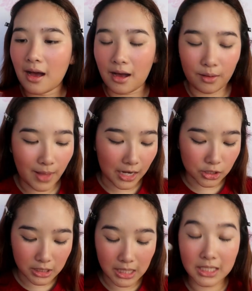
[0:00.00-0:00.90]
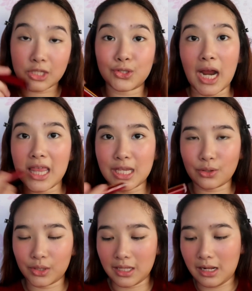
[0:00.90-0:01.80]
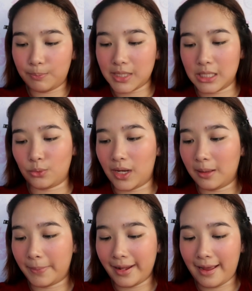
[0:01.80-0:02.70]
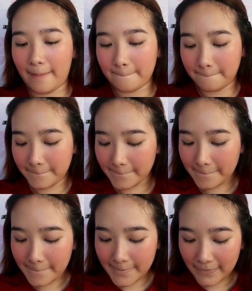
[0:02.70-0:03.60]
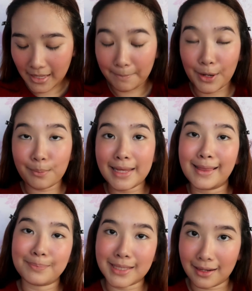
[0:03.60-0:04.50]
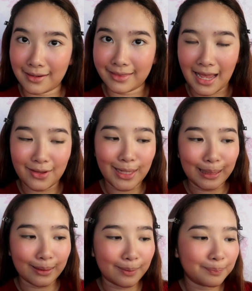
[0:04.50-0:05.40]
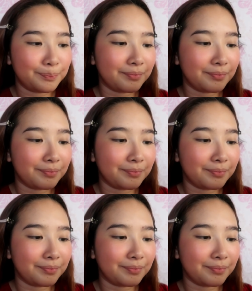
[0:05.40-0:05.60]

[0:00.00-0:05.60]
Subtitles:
Actually, let's try this on the lips as well pala. Pero may lipstick rin tayo later.